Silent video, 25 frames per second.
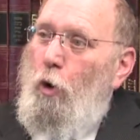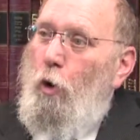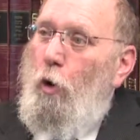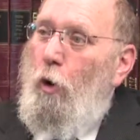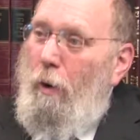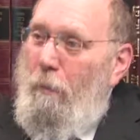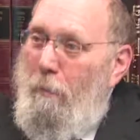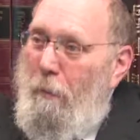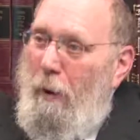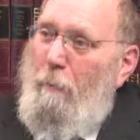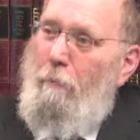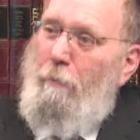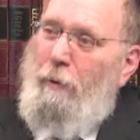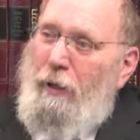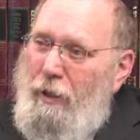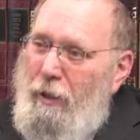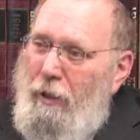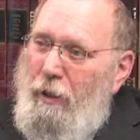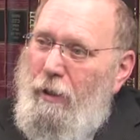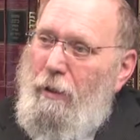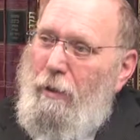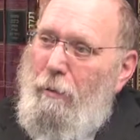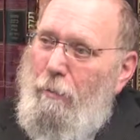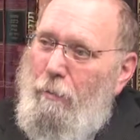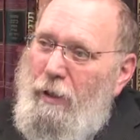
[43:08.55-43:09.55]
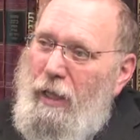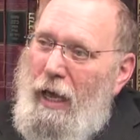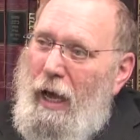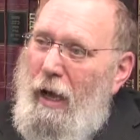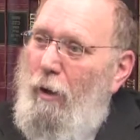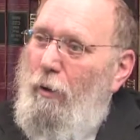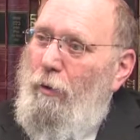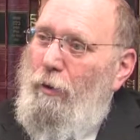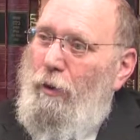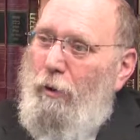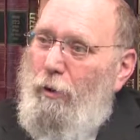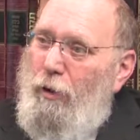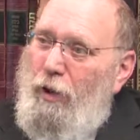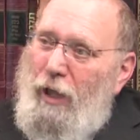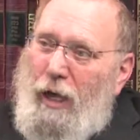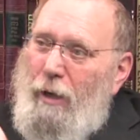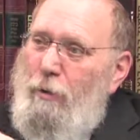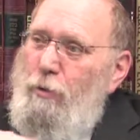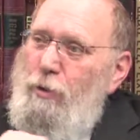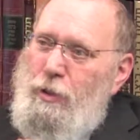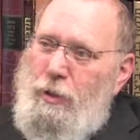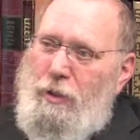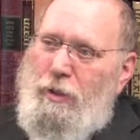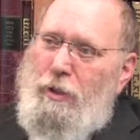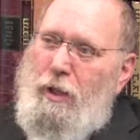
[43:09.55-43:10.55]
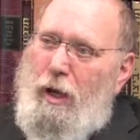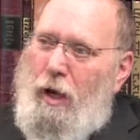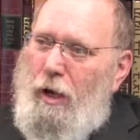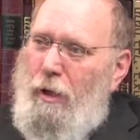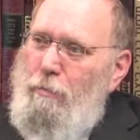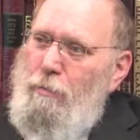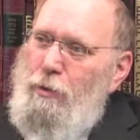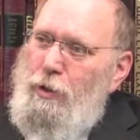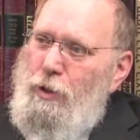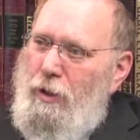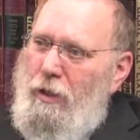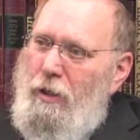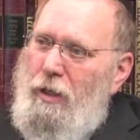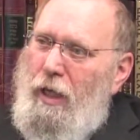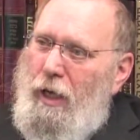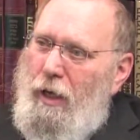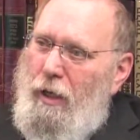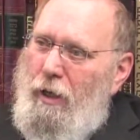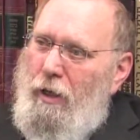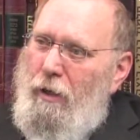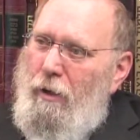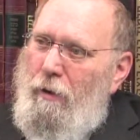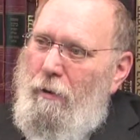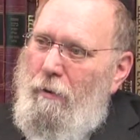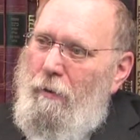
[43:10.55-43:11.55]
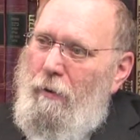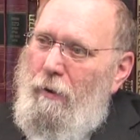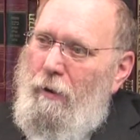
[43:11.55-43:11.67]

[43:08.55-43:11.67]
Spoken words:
or by beating them down 1,000 times a day